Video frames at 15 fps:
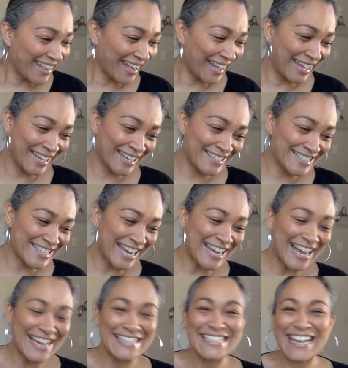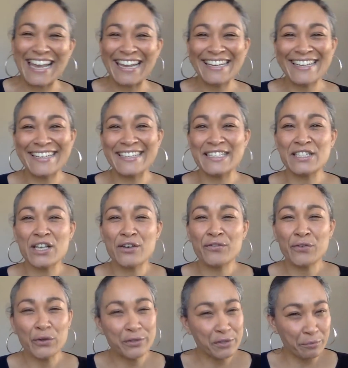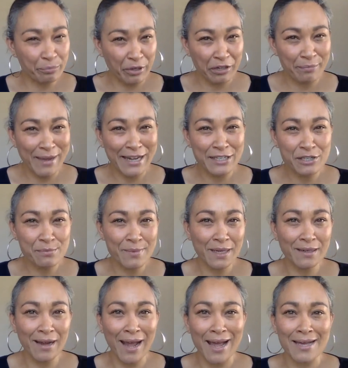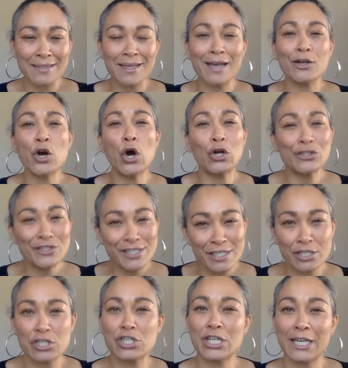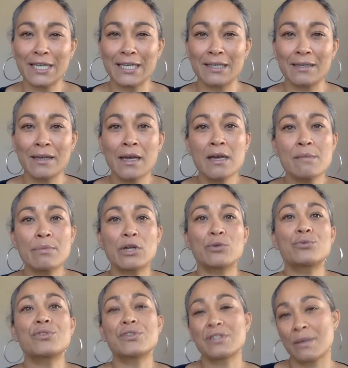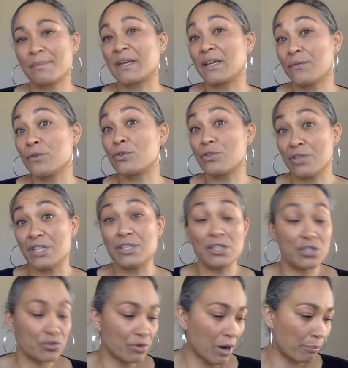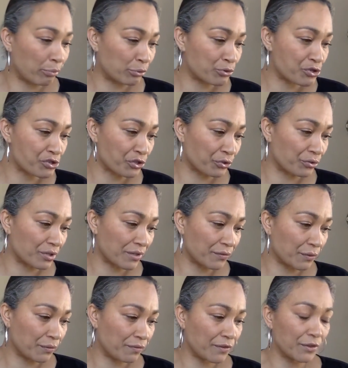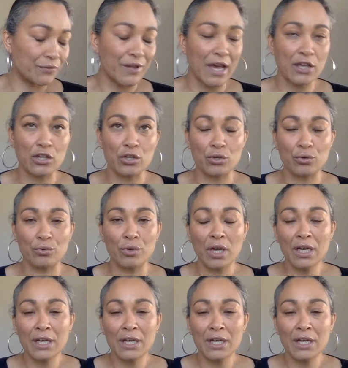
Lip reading: Day 18 is focus on breath management as a constant check-in, but also something if you need to troubleshoot, if you feel that you